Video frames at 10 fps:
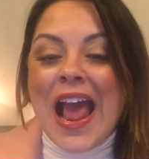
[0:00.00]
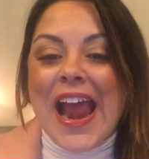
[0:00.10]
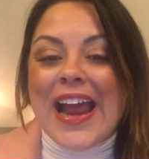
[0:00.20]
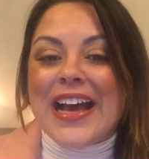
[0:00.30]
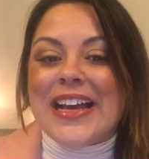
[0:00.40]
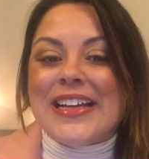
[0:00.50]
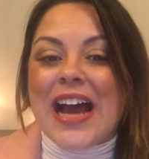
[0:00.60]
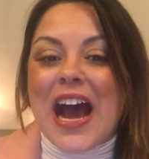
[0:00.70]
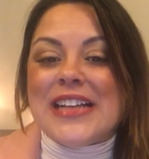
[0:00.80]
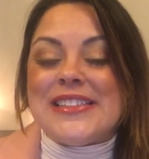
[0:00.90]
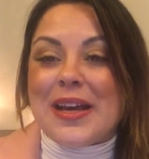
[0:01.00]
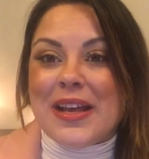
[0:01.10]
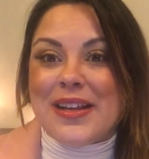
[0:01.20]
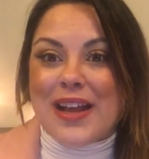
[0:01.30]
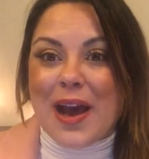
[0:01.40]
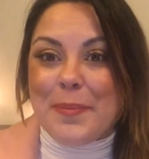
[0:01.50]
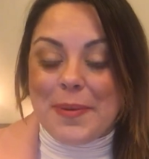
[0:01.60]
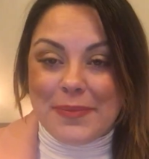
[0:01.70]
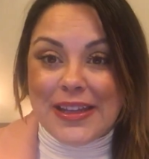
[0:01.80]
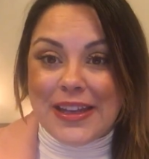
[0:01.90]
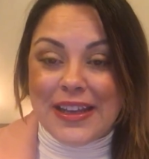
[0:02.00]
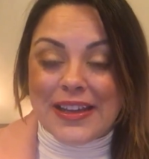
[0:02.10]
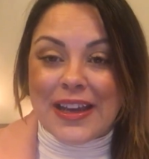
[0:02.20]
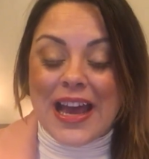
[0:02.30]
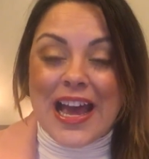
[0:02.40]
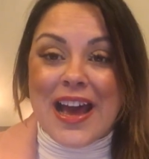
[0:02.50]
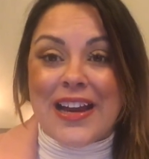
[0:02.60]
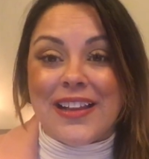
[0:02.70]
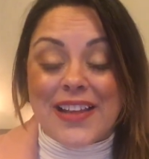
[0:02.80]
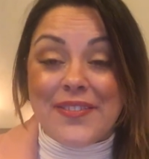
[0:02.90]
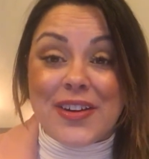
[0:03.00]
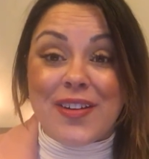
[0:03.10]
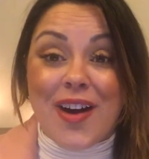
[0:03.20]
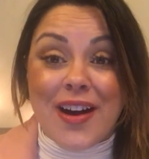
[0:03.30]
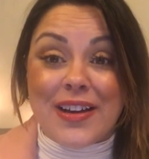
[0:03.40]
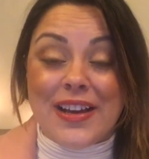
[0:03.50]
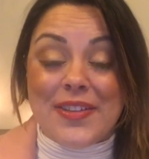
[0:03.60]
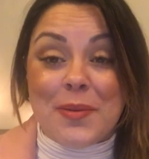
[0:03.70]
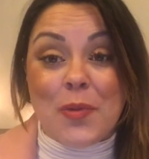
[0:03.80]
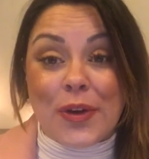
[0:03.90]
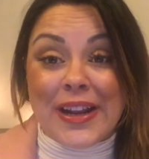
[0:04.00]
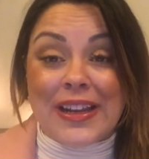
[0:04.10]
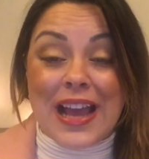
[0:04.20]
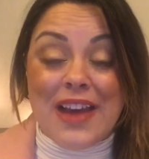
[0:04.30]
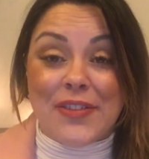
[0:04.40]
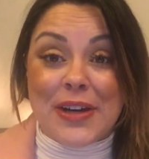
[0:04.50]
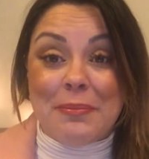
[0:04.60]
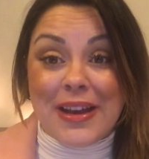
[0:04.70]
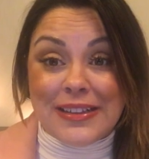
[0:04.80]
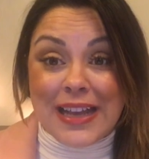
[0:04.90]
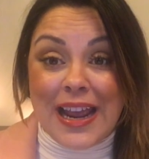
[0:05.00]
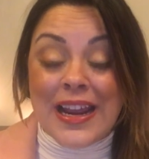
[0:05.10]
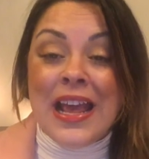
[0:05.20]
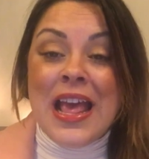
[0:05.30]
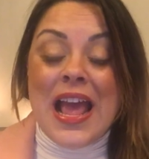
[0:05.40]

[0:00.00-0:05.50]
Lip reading: and I set up a meeting at 11 o'clock in the morning every Monday,